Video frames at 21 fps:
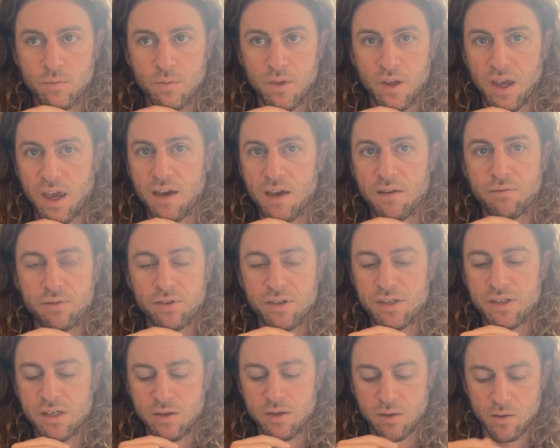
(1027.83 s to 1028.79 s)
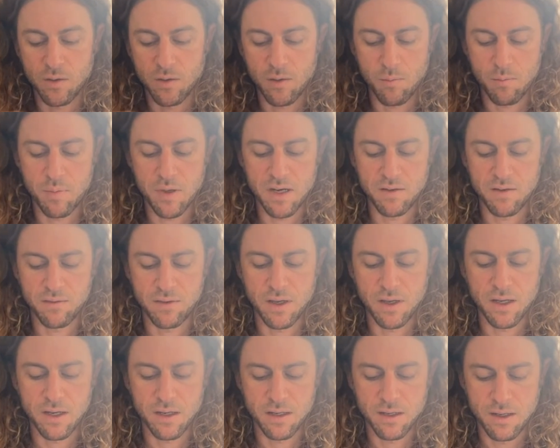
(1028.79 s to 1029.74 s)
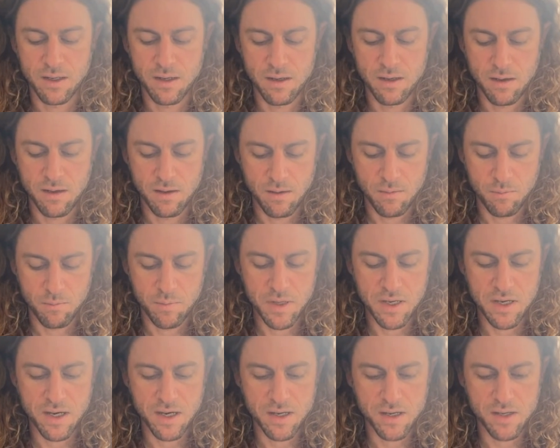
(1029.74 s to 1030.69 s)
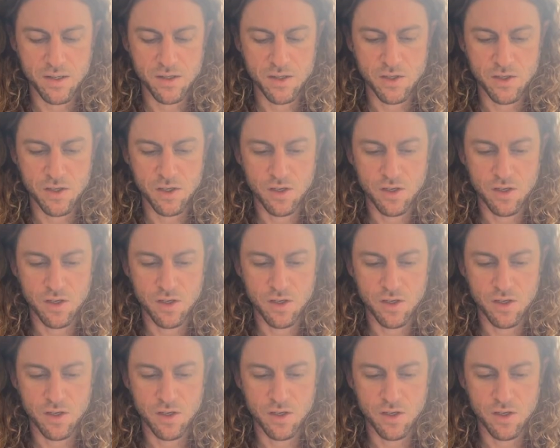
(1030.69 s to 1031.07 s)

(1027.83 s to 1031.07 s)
every single bit of it, because